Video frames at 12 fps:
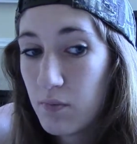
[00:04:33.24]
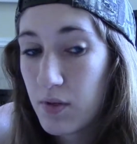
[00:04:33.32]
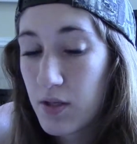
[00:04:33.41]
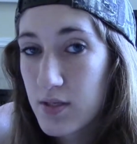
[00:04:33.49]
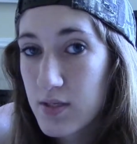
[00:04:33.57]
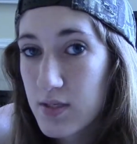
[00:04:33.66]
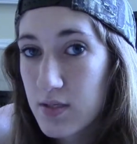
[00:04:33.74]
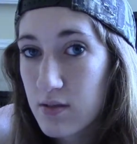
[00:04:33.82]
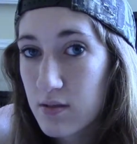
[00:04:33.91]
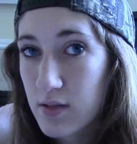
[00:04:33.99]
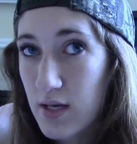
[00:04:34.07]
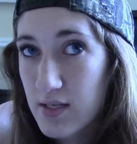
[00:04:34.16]
Because
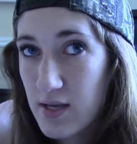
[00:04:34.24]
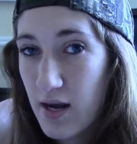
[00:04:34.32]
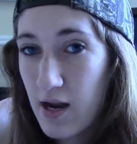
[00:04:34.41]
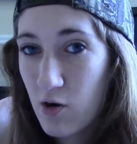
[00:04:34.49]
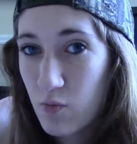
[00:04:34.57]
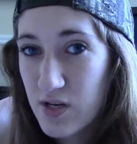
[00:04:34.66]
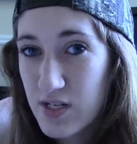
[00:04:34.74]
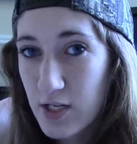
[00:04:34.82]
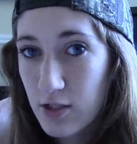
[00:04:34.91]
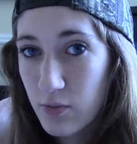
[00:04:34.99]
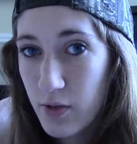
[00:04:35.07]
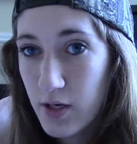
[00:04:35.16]
that's kind of how
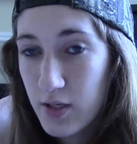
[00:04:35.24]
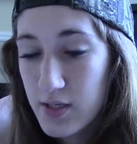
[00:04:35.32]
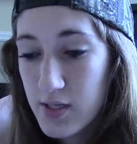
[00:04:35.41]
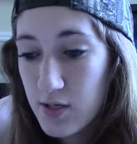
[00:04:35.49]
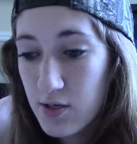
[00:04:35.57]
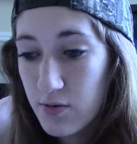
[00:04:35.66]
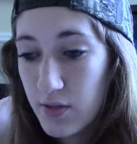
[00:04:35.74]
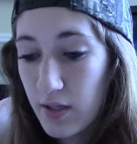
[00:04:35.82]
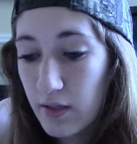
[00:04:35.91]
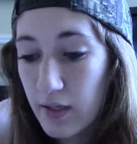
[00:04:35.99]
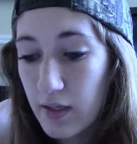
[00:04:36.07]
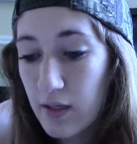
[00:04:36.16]
retail works, you know? They,
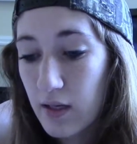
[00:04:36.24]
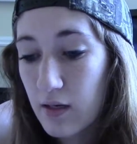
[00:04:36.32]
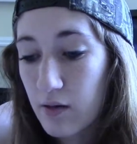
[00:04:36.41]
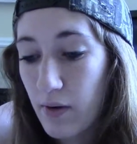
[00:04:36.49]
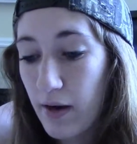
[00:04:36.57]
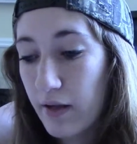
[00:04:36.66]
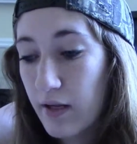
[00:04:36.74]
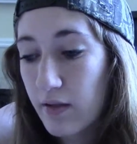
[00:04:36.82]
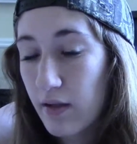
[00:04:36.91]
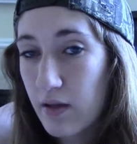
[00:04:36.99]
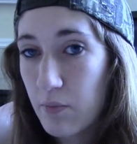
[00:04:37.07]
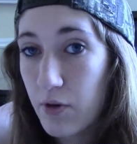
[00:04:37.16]
like, get it ready and
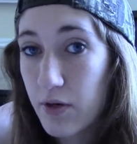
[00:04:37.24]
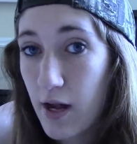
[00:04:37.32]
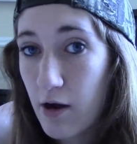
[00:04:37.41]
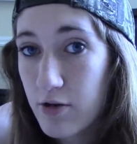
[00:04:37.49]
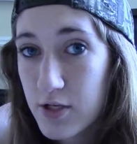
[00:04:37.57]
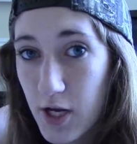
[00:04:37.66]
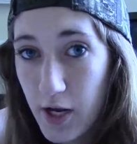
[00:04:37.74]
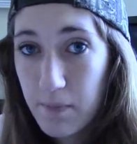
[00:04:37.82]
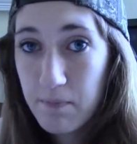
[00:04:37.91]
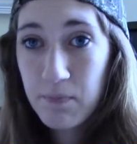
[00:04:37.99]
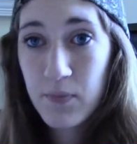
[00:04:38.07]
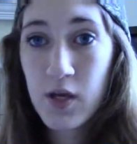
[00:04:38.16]
then they put it out in
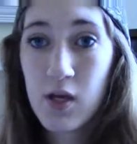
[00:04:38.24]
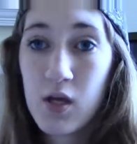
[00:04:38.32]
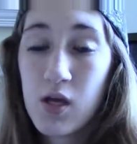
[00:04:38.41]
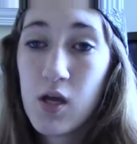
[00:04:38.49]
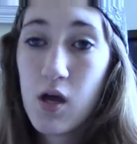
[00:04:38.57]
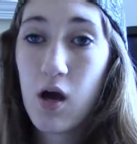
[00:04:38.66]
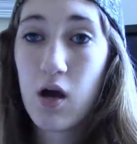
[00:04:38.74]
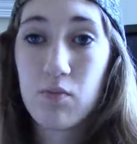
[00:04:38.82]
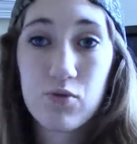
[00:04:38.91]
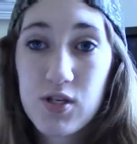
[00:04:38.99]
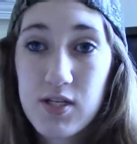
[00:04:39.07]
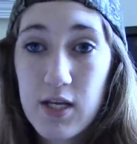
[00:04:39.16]
time.
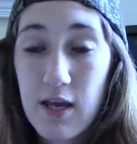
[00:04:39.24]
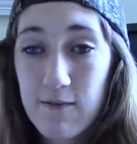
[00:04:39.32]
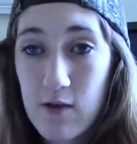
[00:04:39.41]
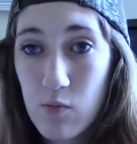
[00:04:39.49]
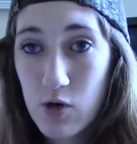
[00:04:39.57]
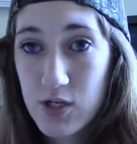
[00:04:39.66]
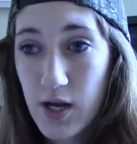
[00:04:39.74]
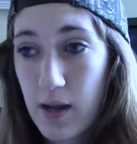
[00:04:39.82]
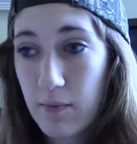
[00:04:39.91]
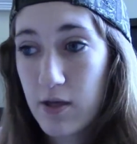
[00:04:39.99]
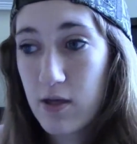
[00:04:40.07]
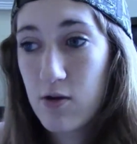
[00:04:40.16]
Just to give you more
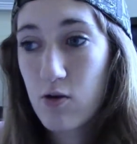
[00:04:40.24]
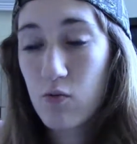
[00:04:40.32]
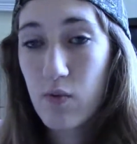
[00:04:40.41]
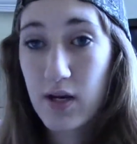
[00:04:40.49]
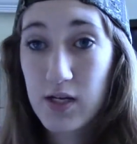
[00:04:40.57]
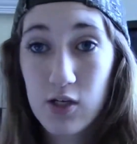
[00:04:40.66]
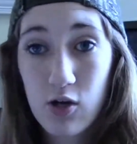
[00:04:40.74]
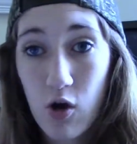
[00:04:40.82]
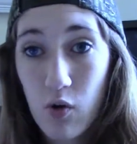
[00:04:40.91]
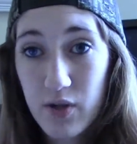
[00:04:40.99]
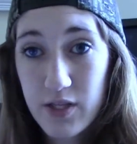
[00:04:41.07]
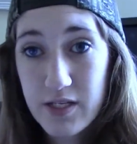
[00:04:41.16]
time, like, you're ready to
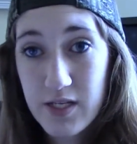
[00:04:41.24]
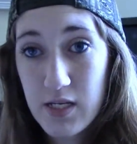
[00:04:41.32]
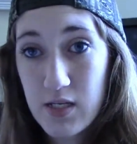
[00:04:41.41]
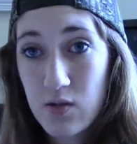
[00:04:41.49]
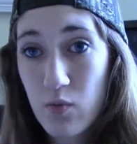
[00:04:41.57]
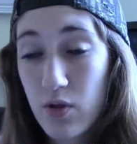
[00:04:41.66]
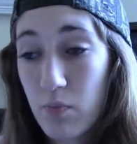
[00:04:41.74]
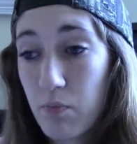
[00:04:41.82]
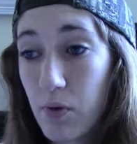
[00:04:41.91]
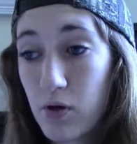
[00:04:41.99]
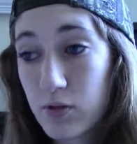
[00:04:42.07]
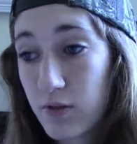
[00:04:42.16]
go with the season with a
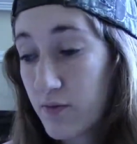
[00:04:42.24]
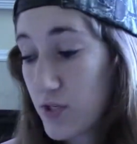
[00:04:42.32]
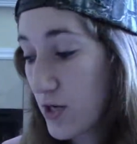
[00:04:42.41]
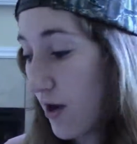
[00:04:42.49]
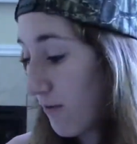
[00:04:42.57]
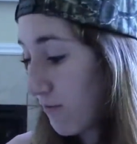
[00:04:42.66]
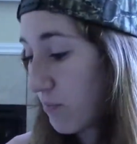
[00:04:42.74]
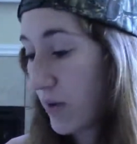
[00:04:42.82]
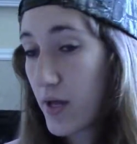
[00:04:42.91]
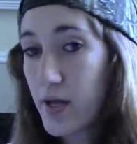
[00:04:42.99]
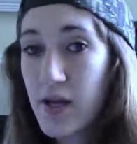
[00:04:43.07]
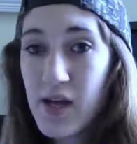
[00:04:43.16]
bulk of stuff.
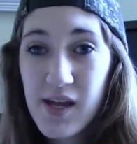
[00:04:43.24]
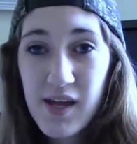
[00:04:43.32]
But